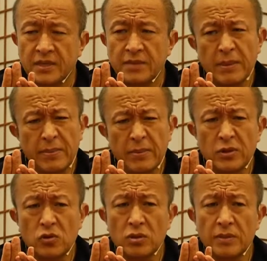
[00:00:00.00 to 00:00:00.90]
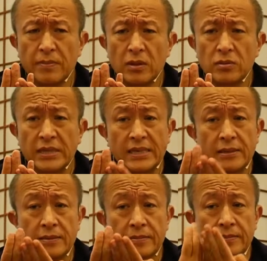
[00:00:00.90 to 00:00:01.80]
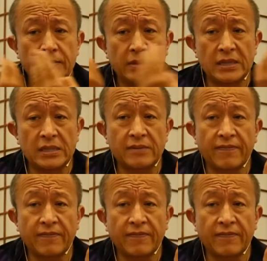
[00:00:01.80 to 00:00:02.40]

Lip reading: Remember, we talked about this